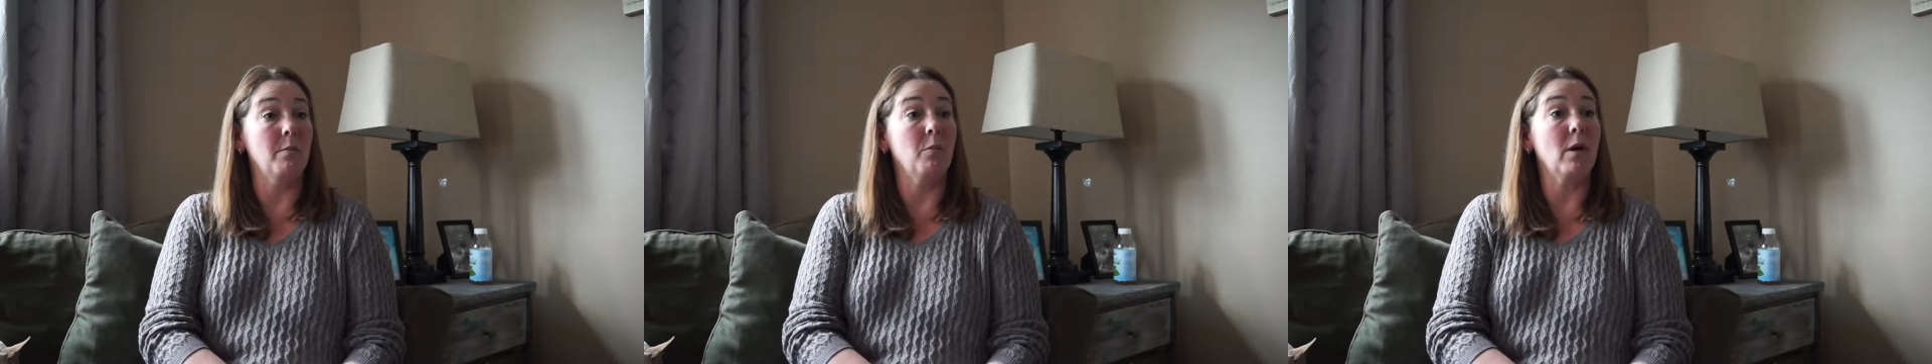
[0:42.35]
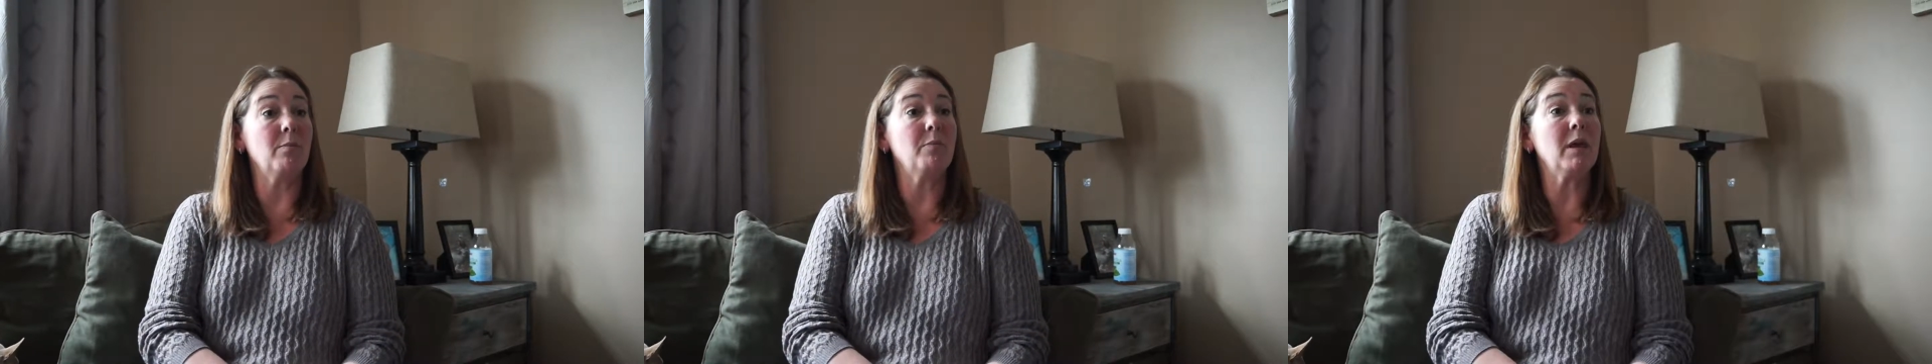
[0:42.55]

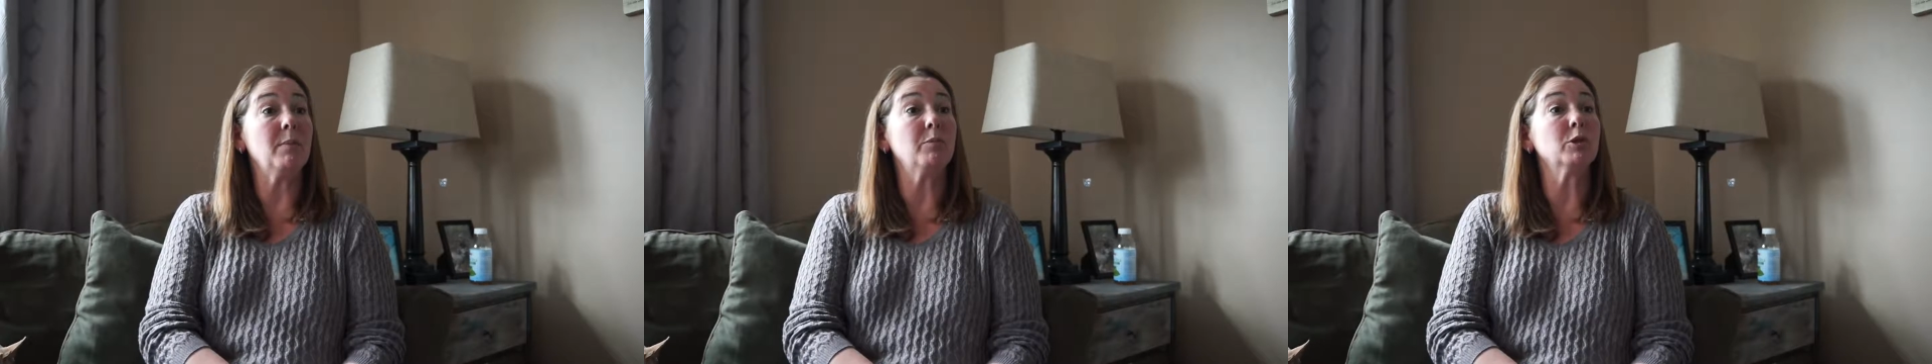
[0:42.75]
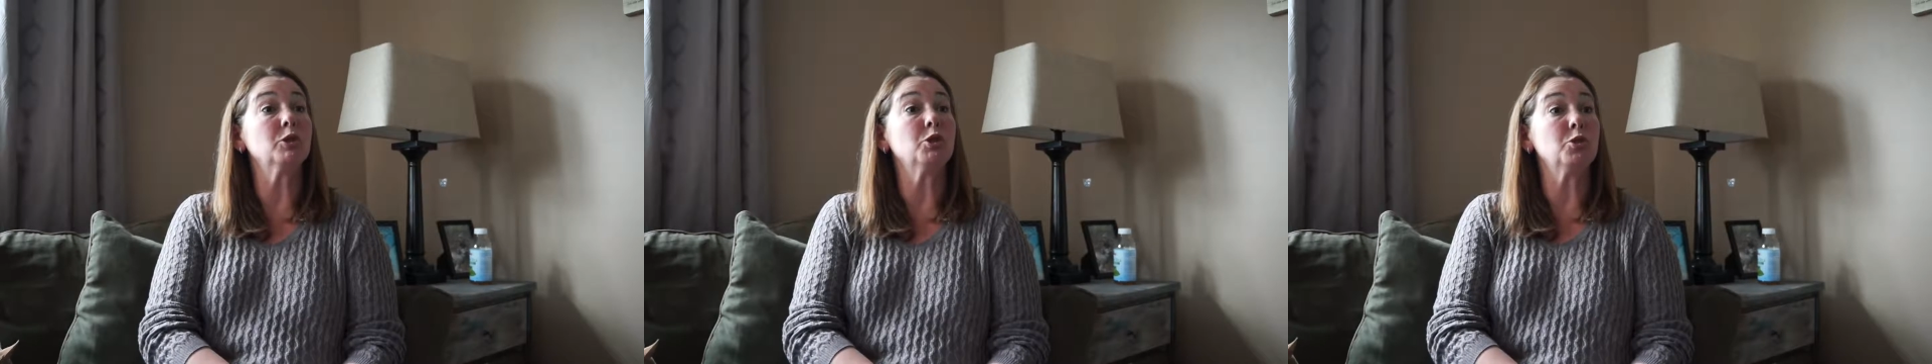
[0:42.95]
When
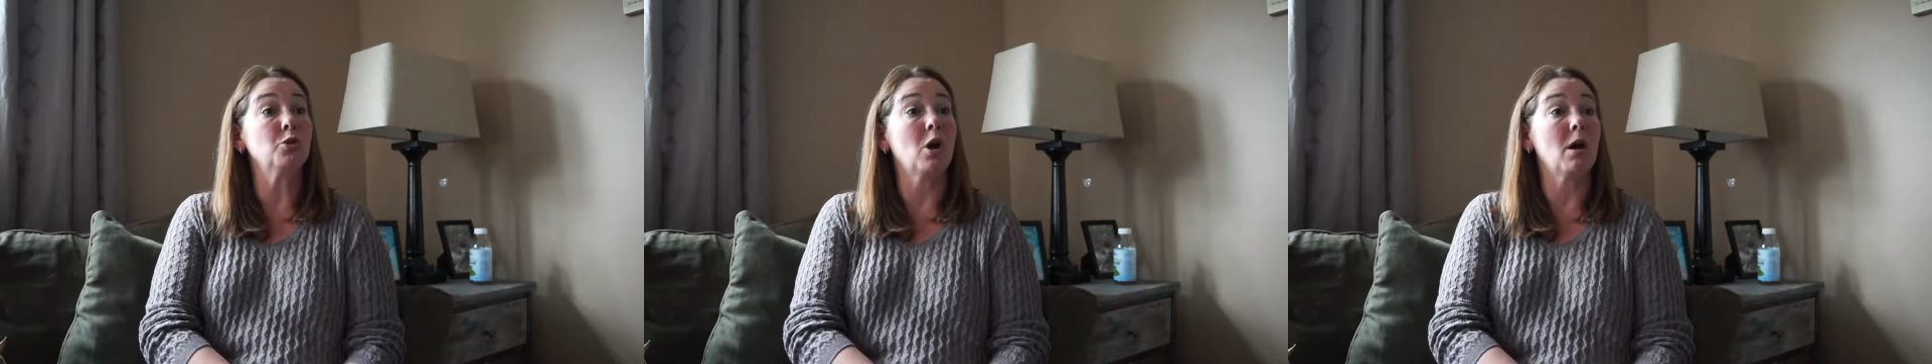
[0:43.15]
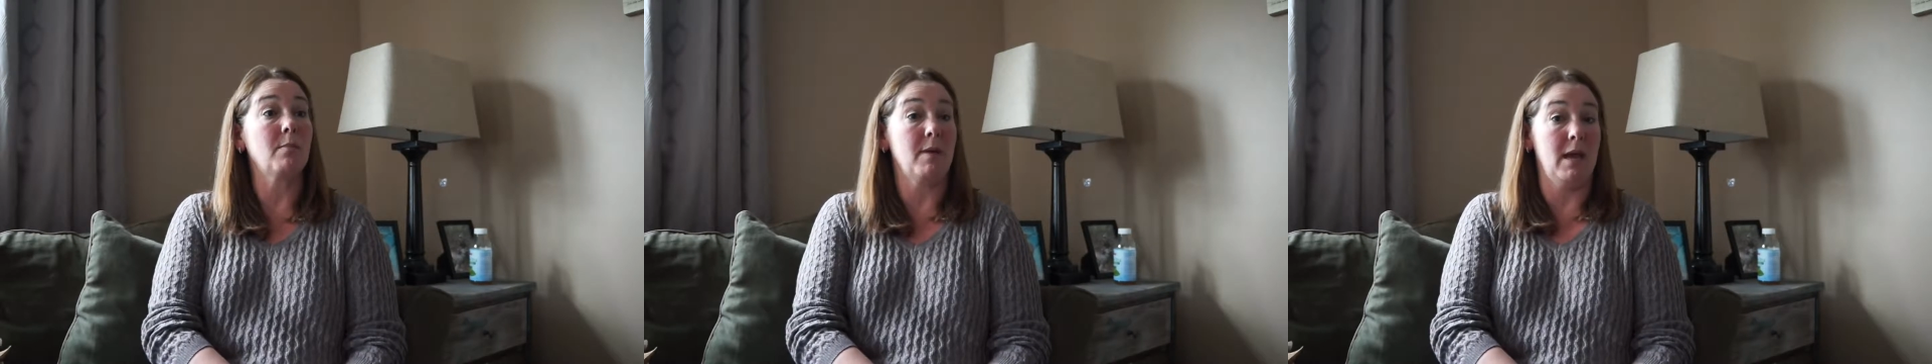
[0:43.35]
people do
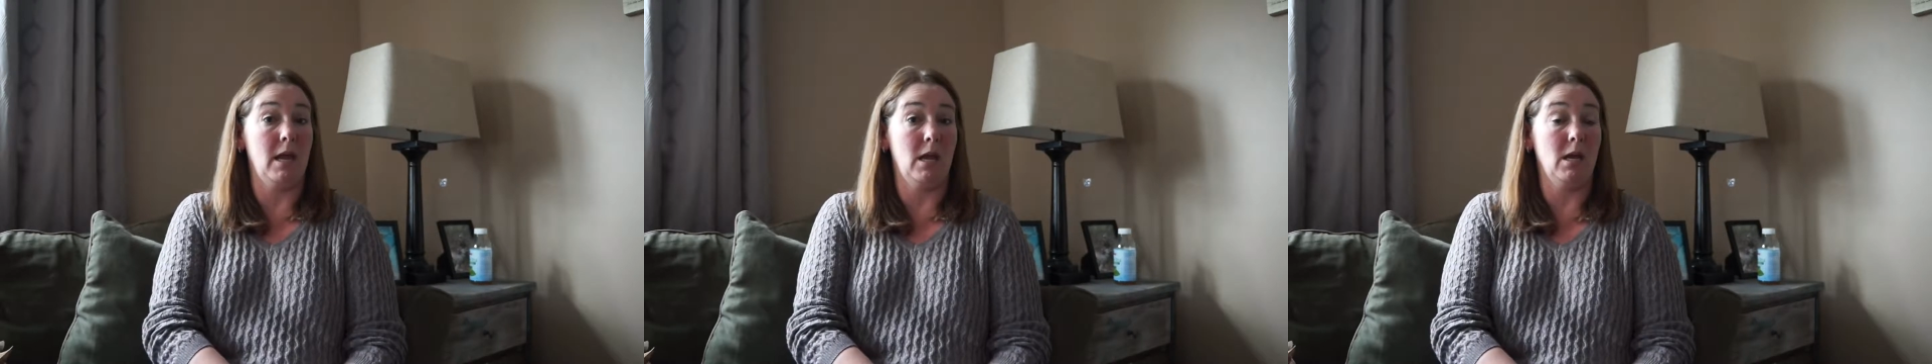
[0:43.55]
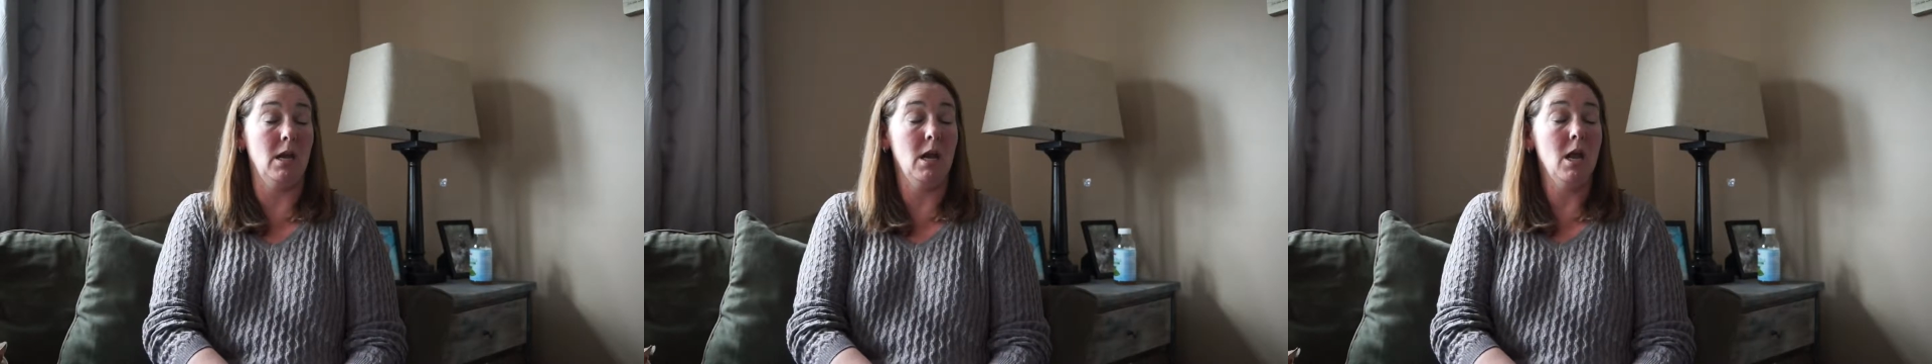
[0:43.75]
come
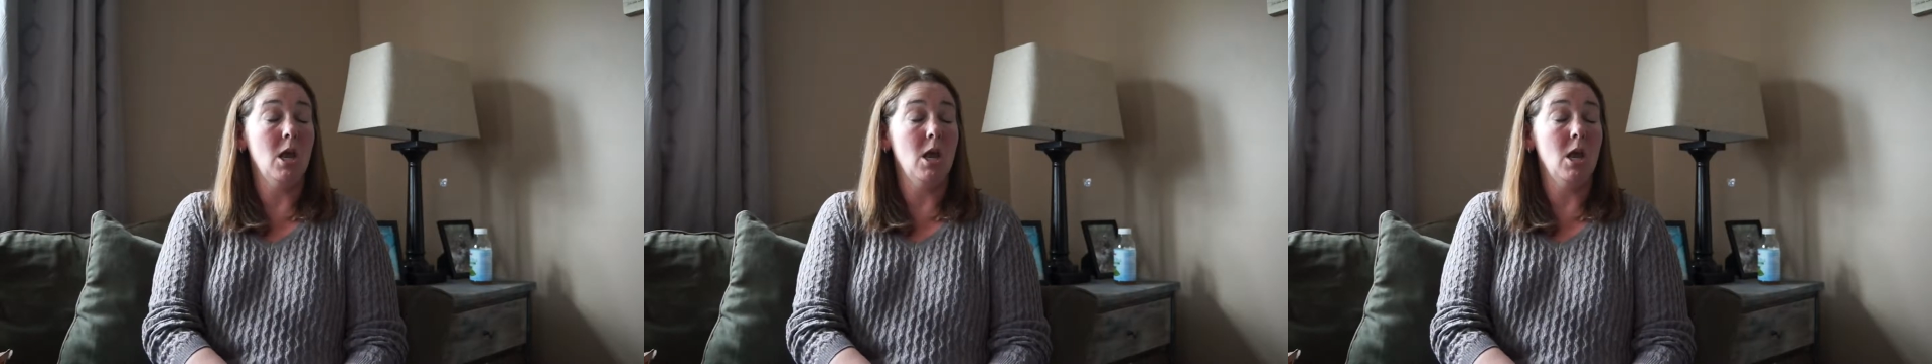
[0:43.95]
in